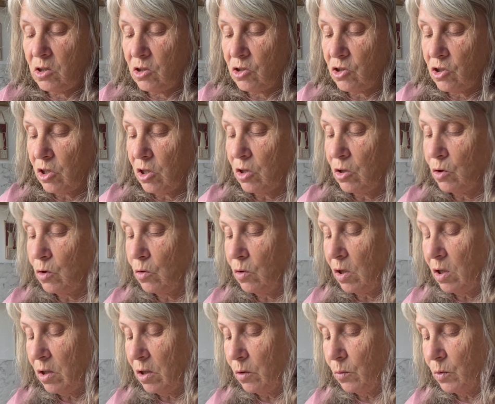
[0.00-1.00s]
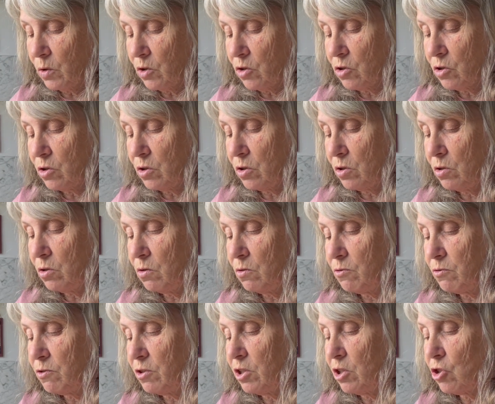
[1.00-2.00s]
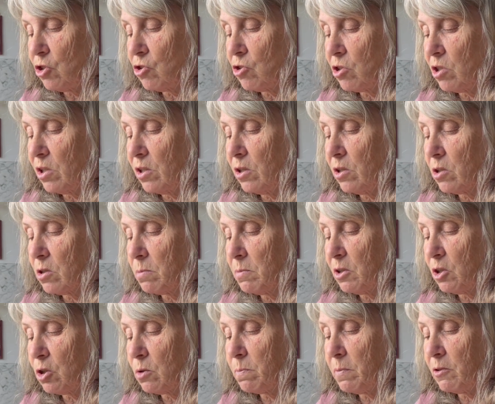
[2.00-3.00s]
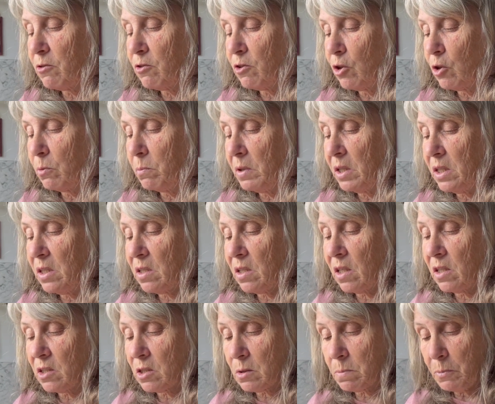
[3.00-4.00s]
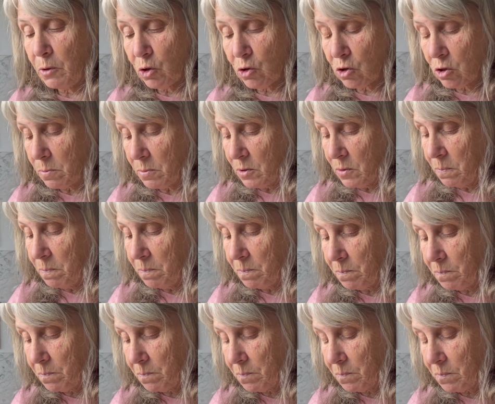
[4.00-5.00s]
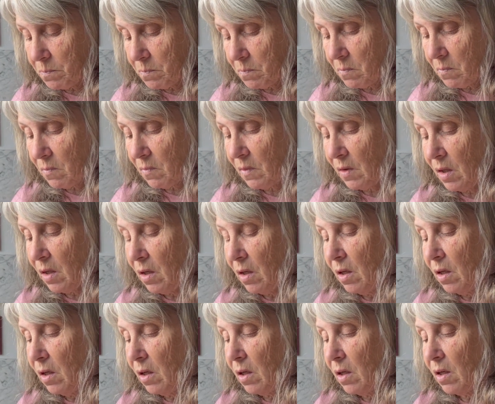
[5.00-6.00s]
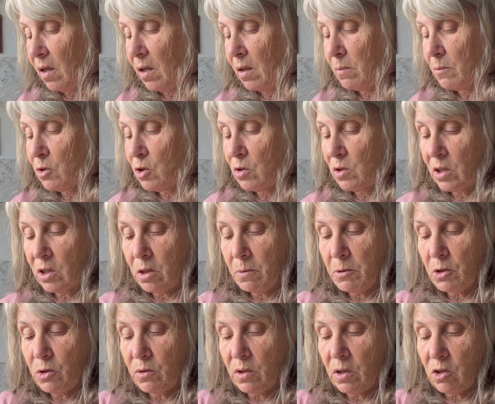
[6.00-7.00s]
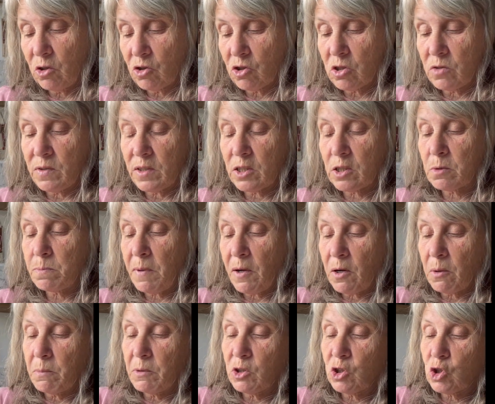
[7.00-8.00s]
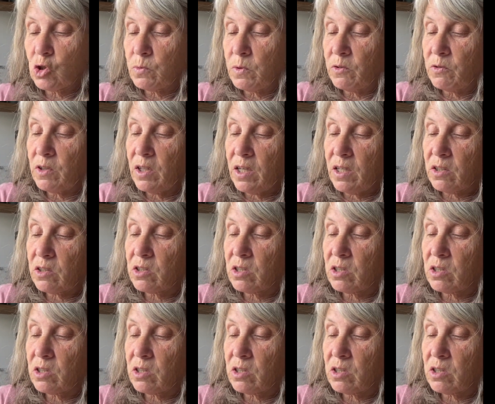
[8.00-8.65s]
So I want to freeze dry as much buffalo meat as possible. So I'm going to be doing lots of experiments with that,